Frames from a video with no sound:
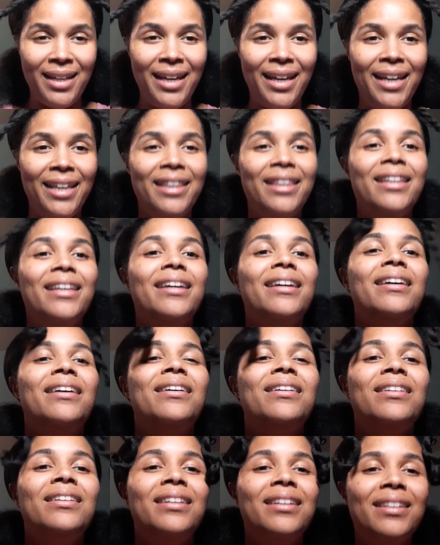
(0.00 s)
And
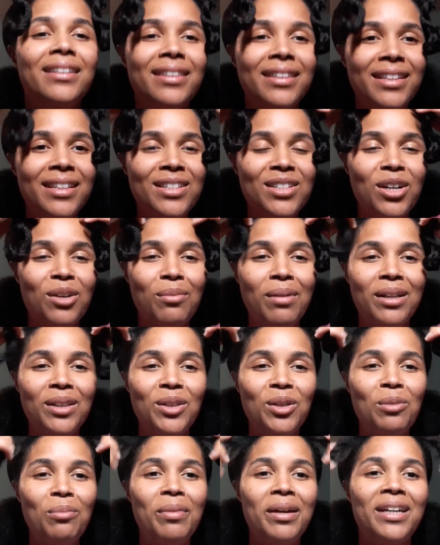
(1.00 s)
then these are my
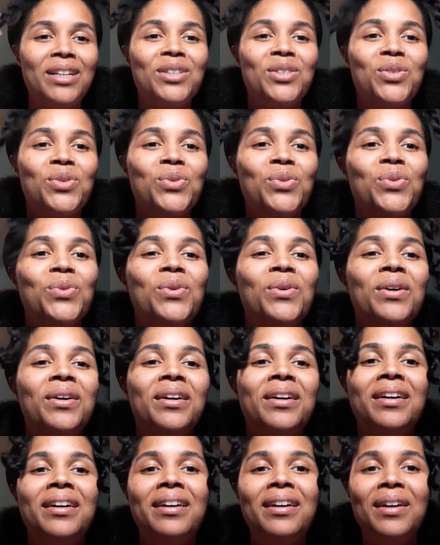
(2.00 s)
little Bantu,
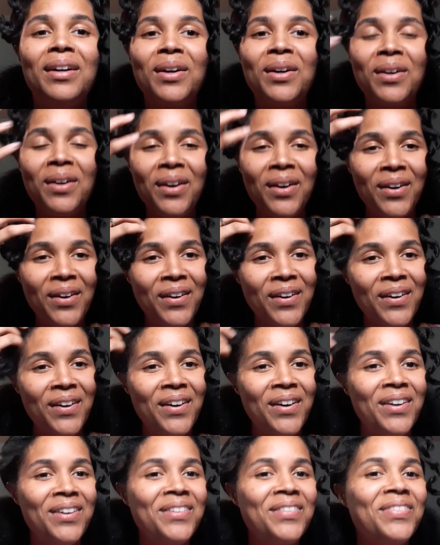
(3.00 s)

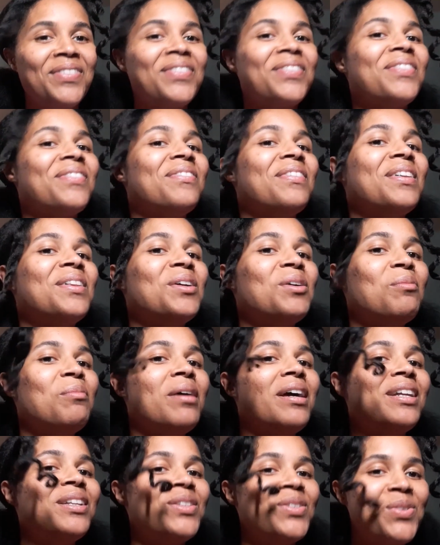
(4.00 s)
my little
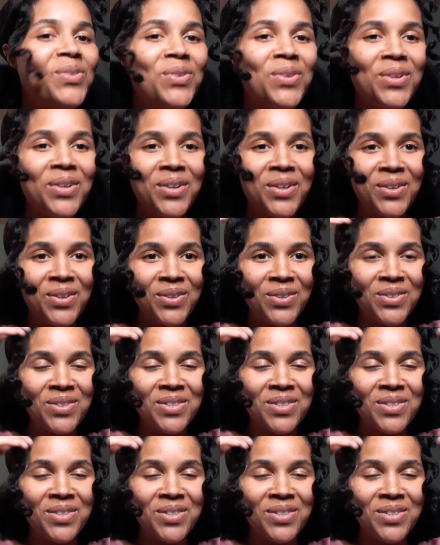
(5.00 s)
Bantu curls.